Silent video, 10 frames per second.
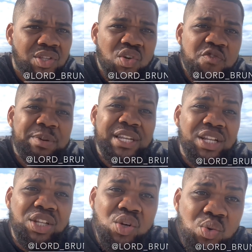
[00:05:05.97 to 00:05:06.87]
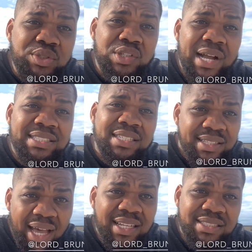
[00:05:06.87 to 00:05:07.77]
You've been a loser as a
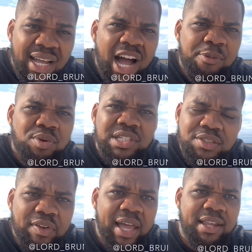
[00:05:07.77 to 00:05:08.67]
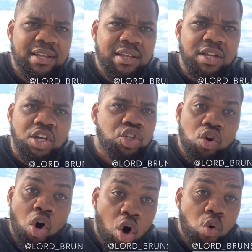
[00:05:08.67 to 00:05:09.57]
Dallas Cowboys fan
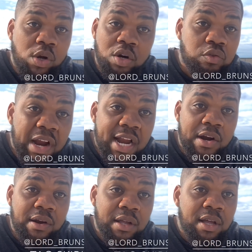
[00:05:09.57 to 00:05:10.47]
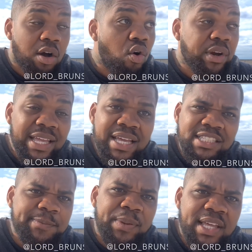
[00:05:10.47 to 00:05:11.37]
your whole career on
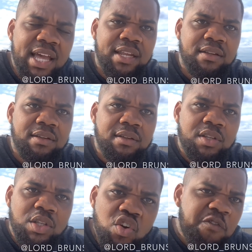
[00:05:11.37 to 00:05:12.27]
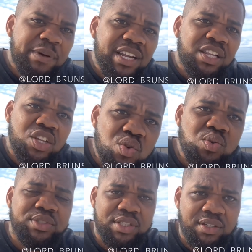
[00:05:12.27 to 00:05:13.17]
ESPN. You've been a
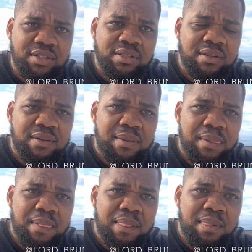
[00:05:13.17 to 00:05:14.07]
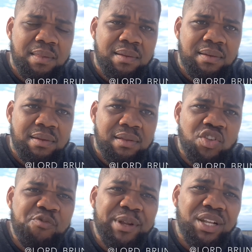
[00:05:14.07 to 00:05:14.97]
loser.
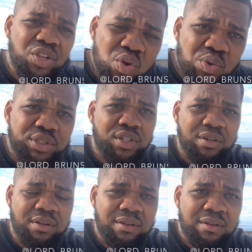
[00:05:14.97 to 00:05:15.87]
You've been a loser.